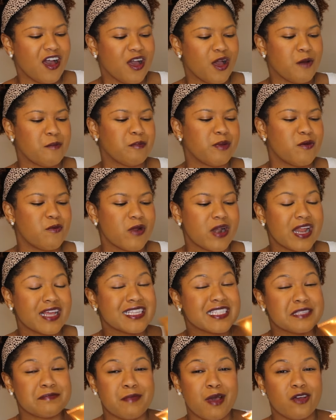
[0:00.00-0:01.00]
um, but when I
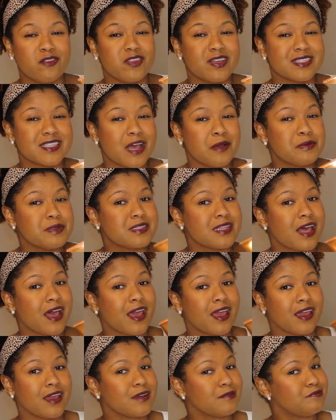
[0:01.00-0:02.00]
smelled this, I was
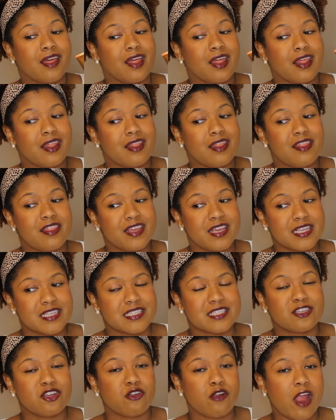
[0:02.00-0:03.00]
like,
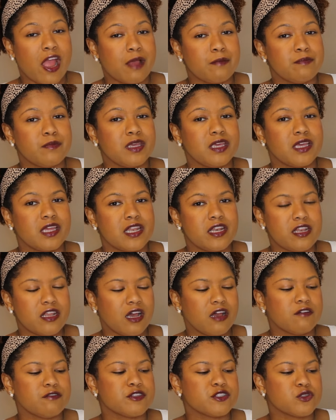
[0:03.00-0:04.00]
this grabbed me
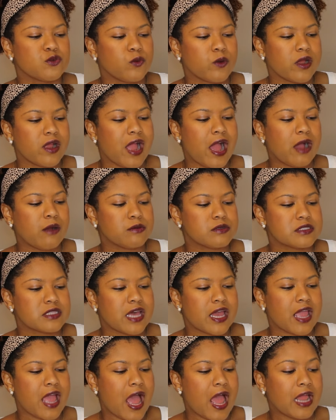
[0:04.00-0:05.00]
enough to where I was
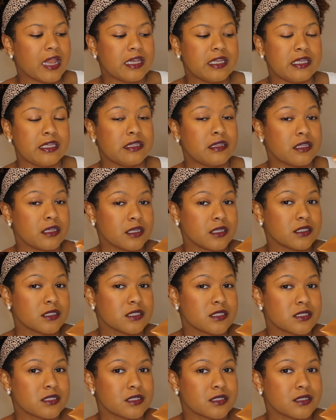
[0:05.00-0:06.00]
like, I need
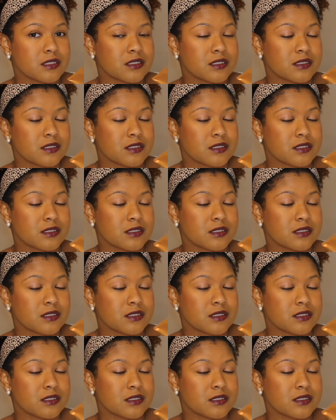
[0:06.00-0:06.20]
this